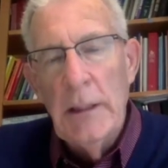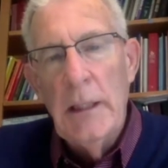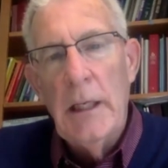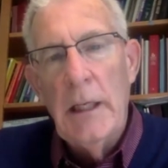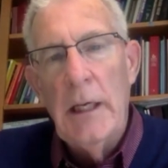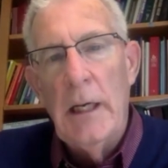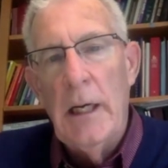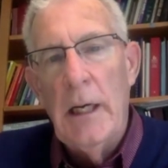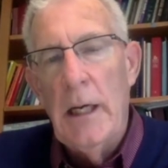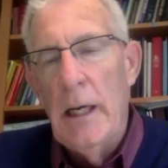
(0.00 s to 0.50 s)

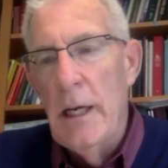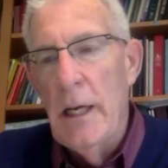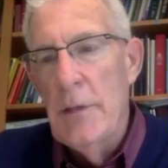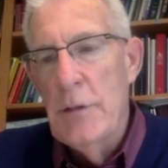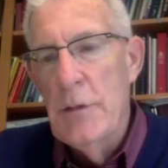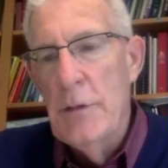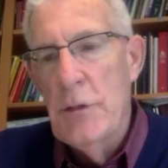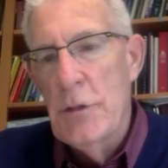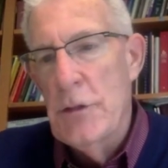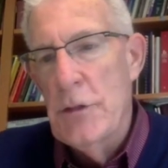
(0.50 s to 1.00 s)
It's
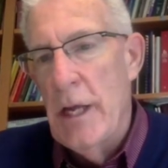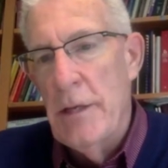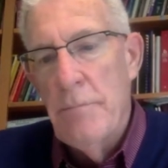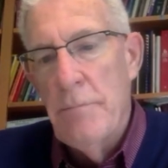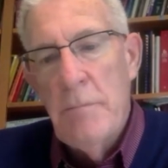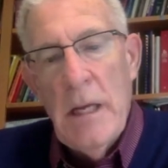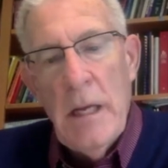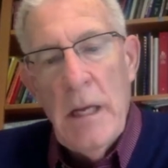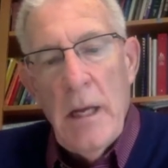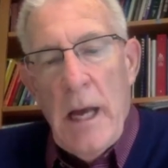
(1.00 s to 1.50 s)
just that,
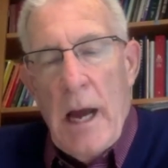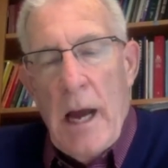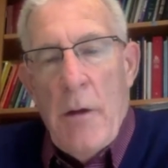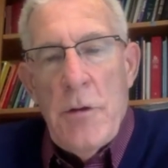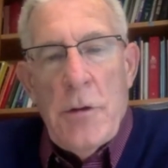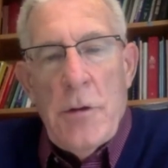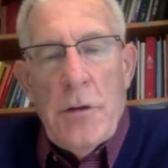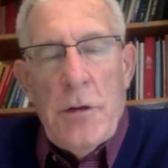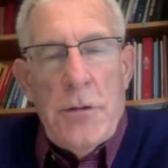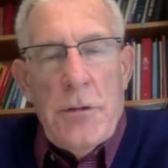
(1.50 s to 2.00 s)
how are
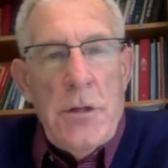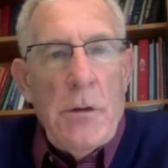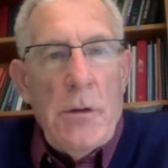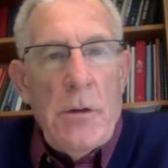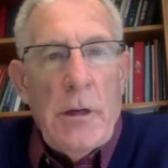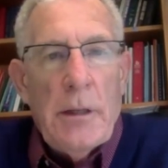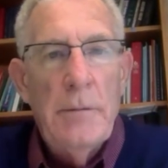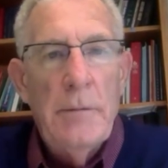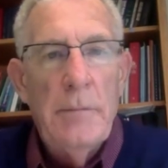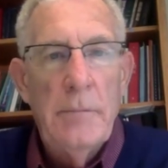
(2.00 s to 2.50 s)
you going to do
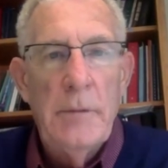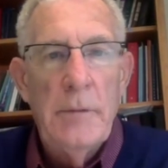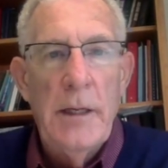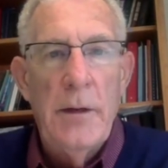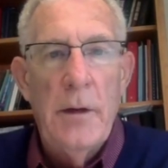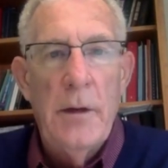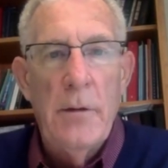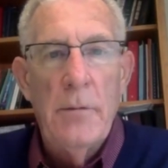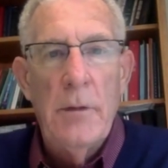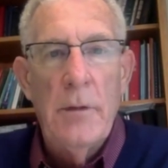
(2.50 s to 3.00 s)
it?
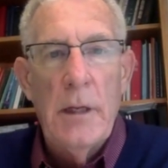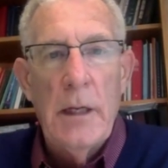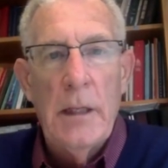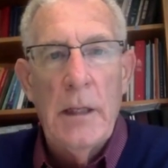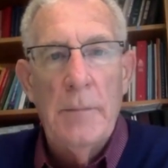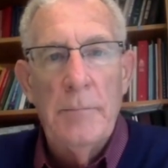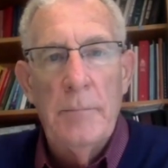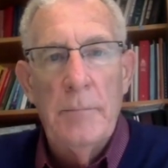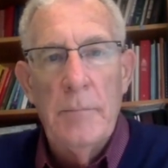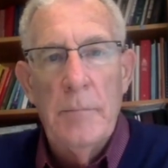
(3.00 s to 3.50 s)
What
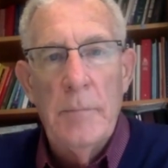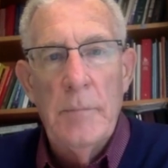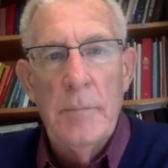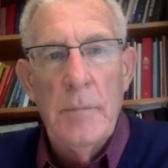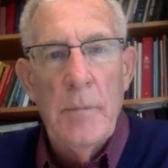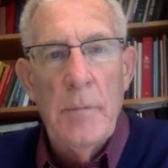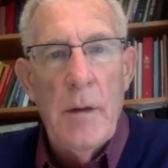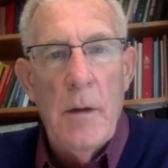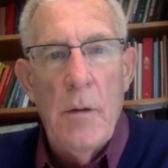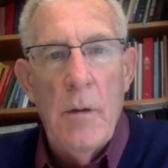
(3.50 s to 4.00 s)

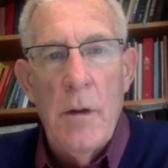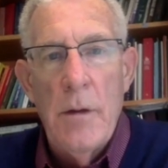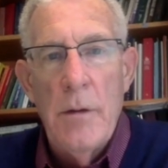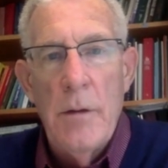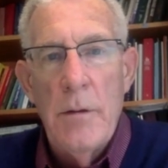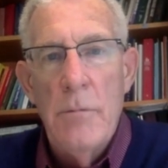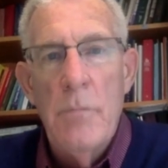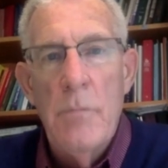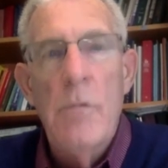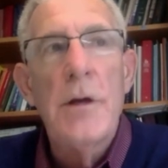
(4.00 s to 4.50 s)

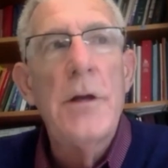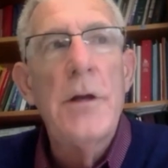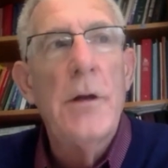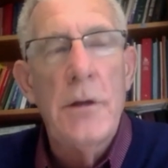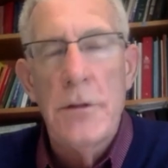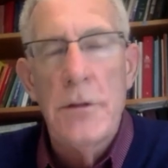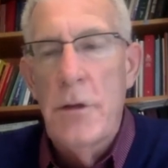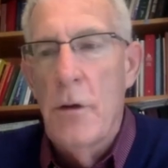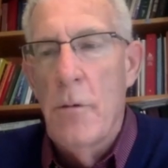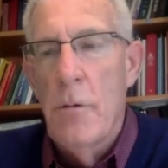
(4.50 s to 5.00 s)
are you going
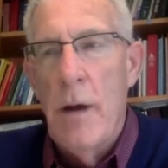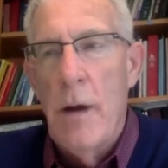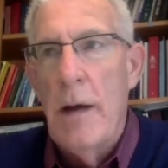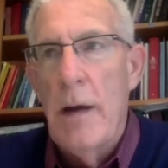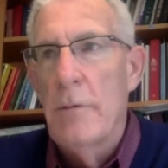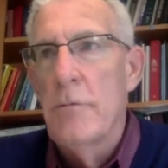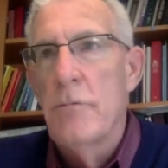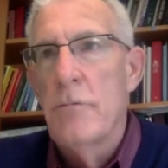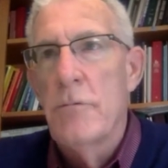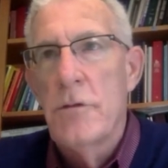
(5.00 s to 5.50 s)
to do? Go
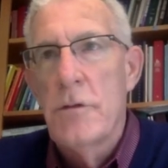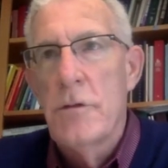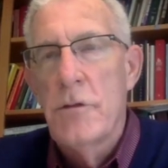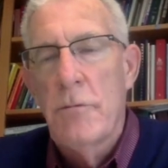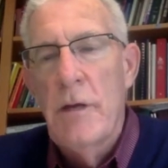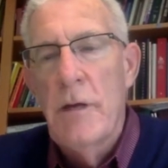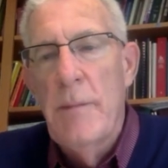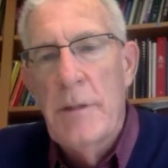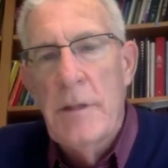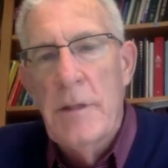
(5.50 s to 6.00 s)
out and
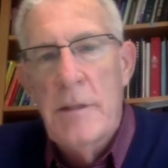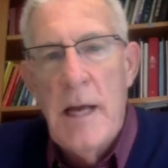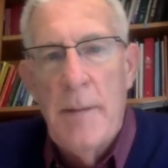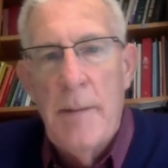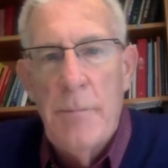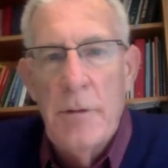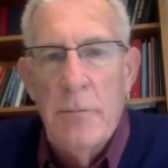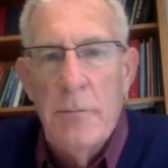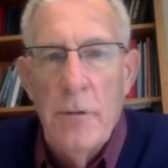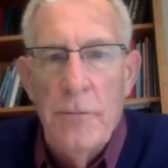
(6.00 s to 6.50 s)
scream at the
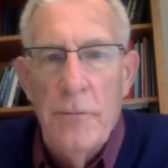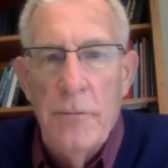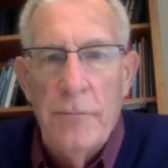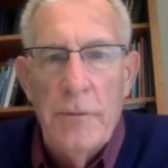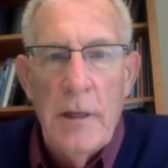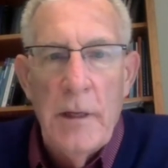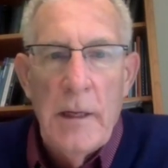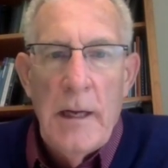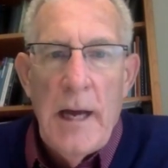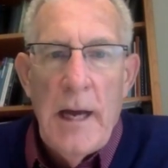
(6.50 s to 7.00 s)
top of the roof?
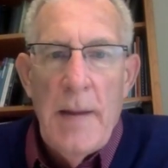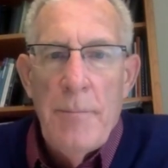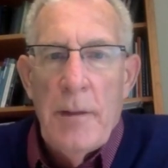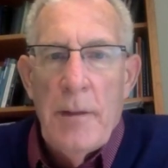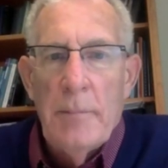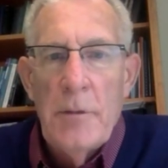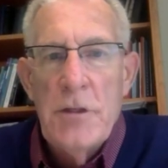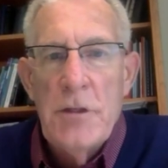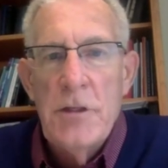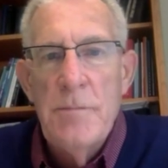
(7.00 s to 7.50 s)
I
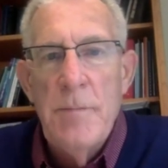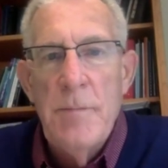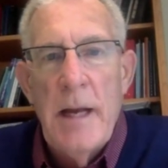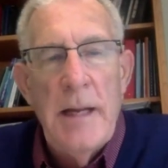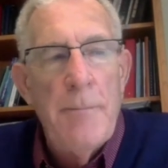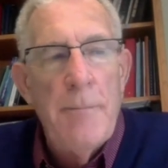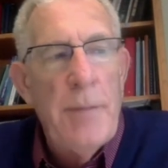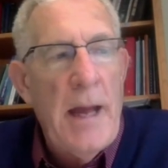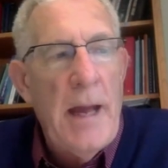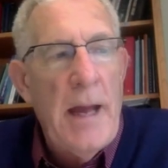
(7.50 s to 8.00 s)
put as
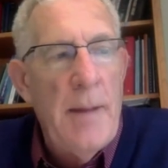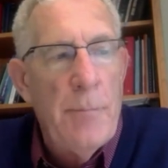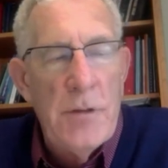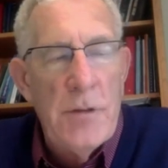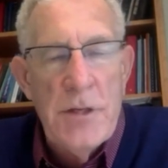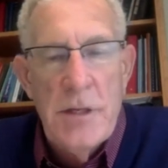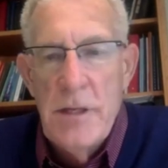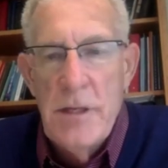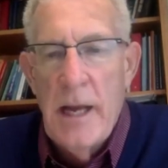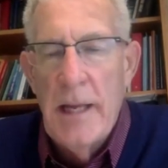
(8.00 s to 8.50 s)
many
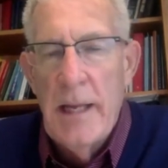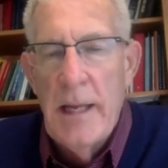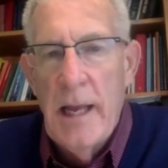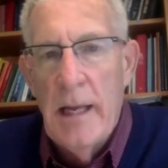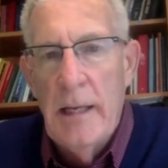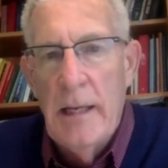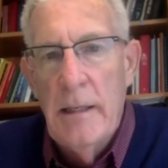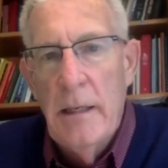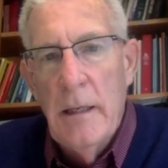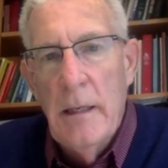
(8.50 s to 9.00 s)
papers as I
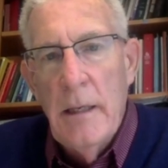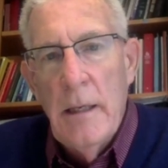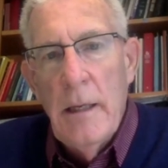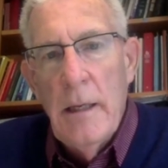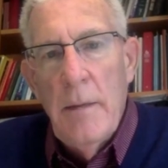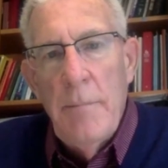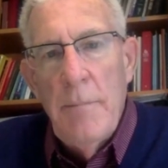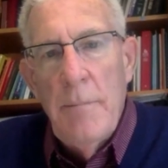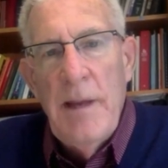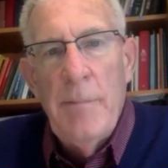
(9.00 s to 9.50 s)
can.
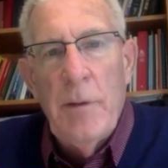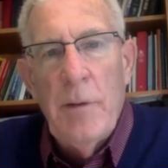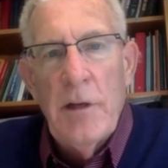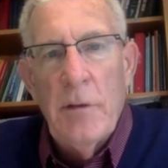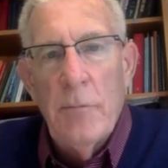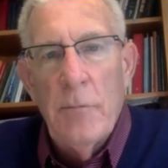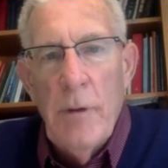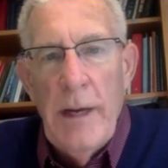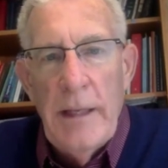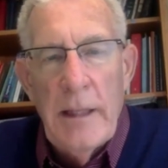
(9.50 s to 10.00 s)
People
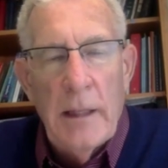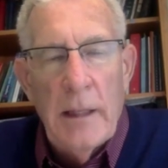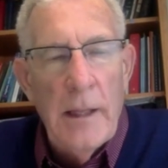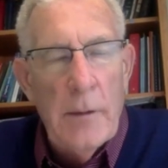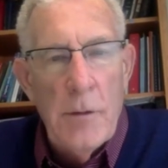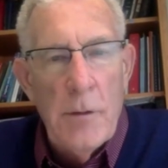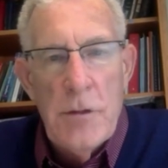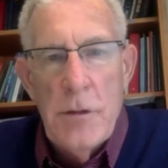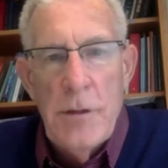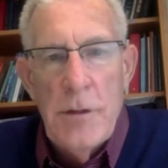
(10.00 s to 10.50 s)
read the
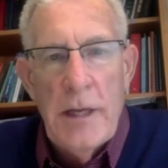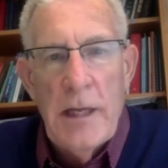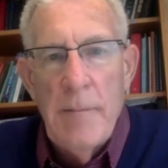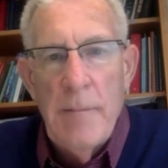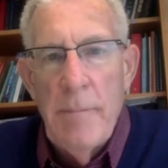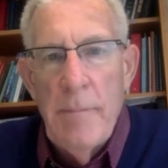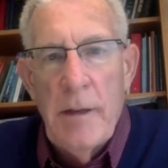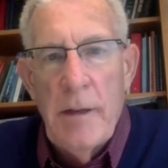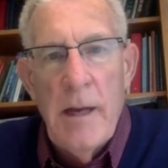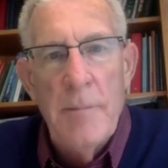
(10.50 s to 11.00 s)
literature; they
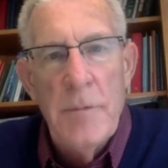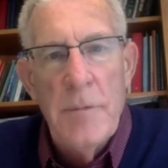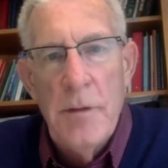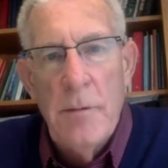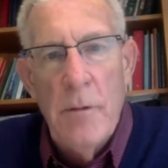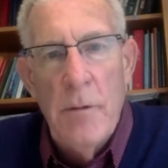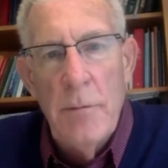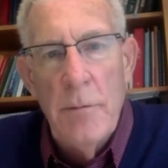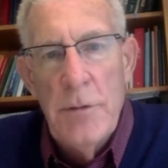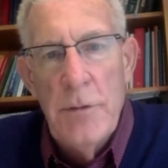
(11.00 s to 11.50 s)
can come to
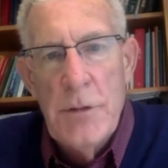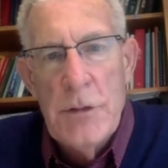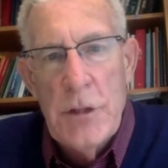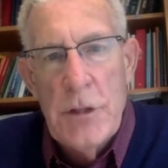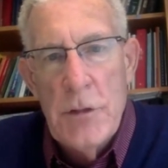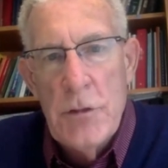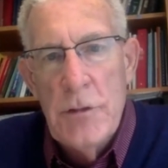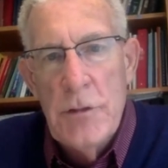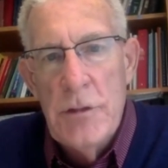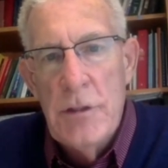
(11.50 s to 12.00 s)
their own
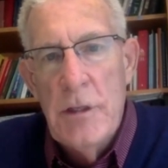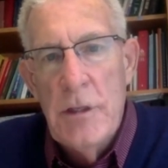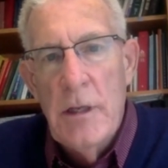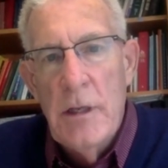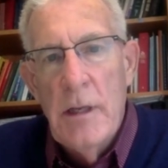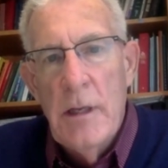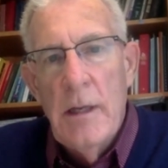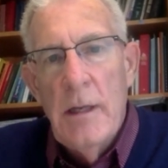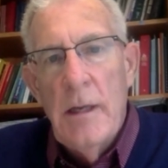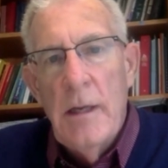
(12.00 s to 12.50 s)
decisions
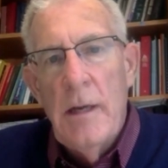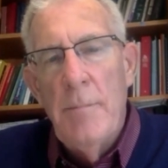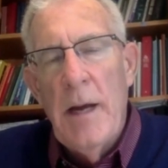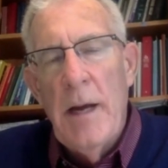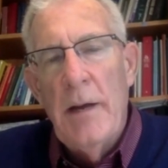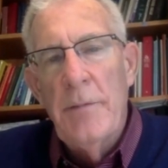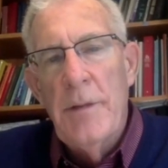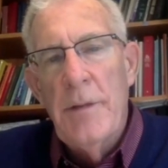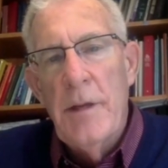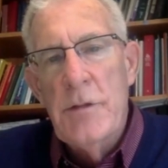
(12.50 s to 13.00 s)

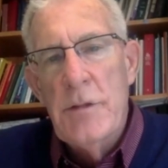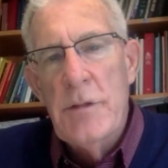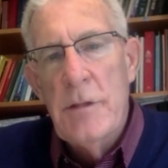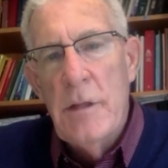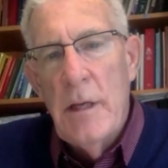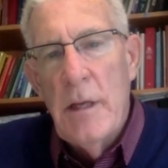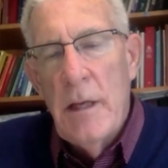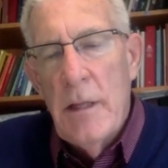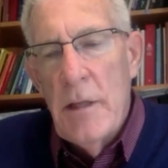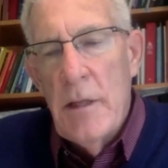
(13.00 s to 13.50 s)
about
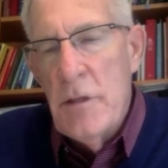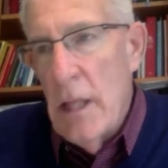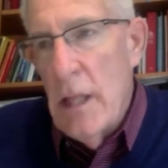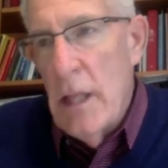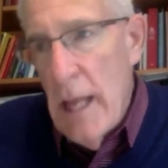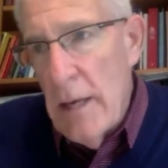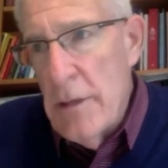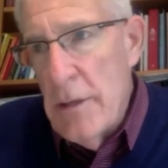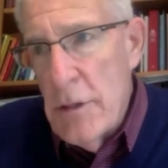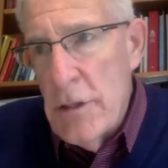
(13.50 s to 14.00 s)
this. There's
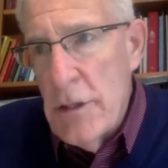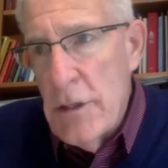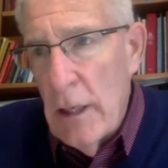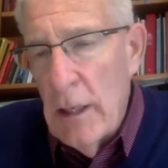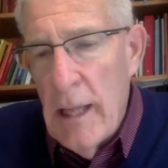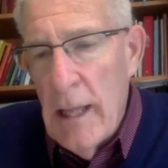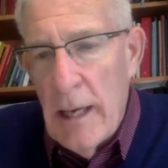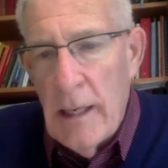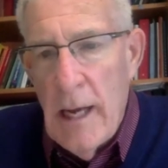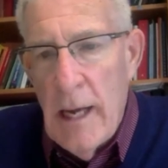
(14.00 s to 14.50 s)
still
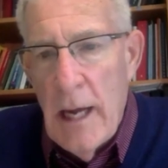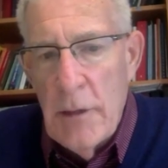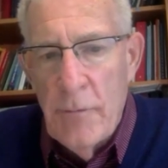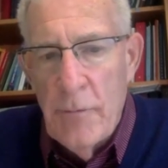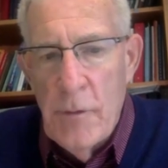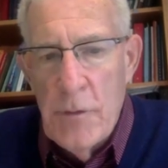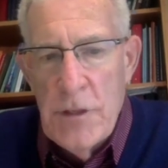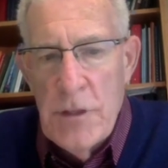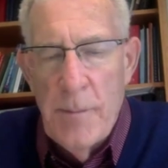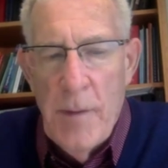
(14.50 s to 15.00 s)
a lot of
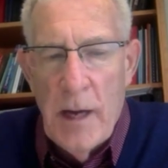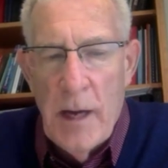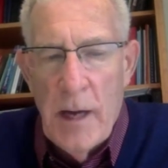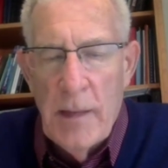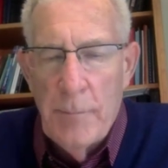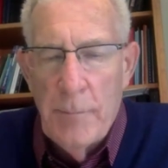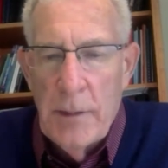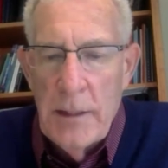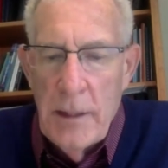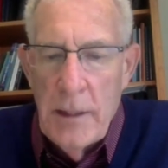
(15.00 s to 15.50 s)
controversy about
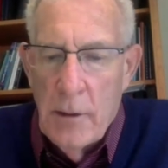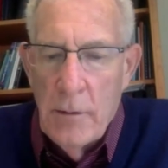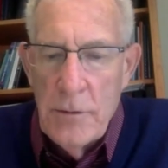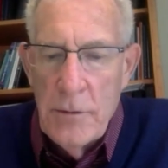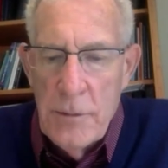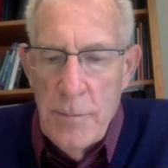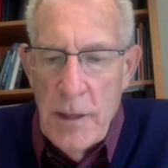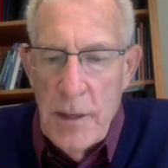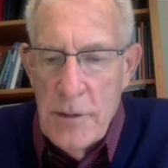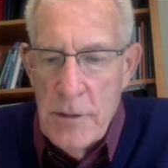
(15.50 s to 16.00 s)
it, but
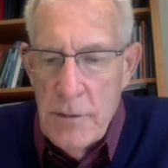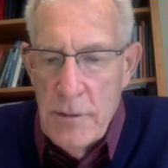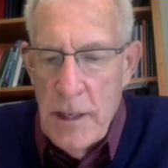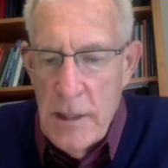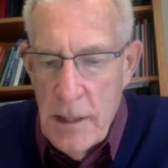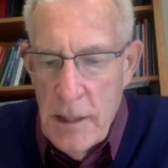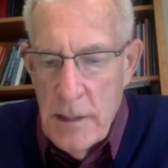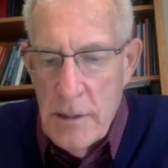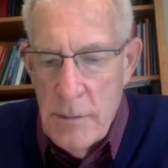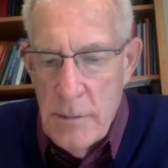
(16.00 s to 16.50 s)

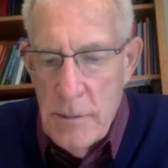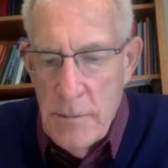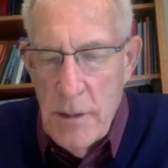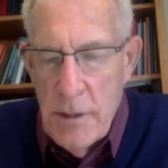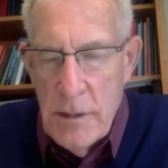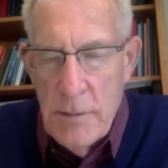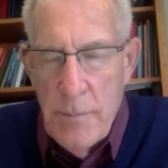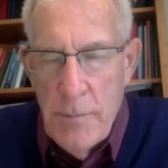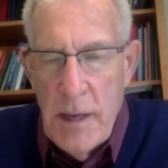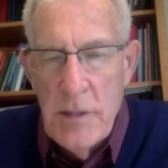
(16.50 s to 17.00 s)

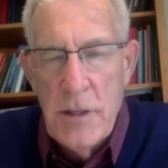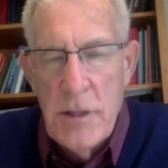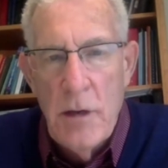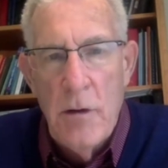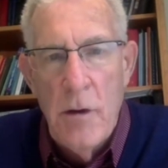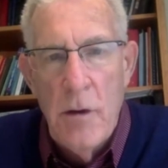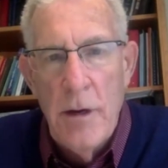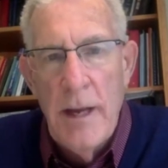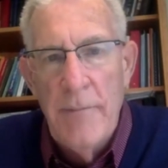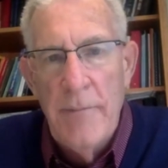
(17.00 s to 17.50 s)
it's based on
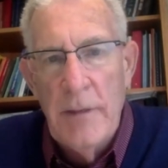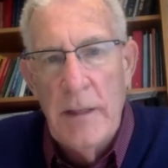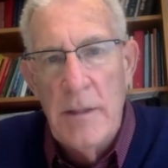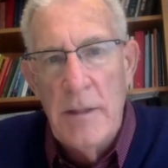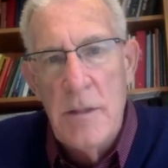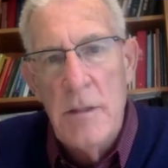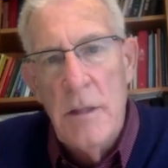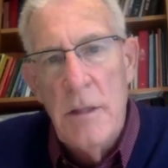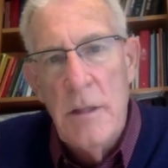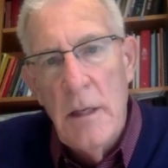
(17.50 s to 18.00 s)
hard
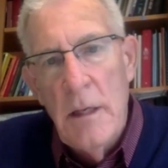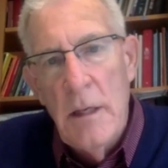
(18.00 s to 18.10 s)
evidence.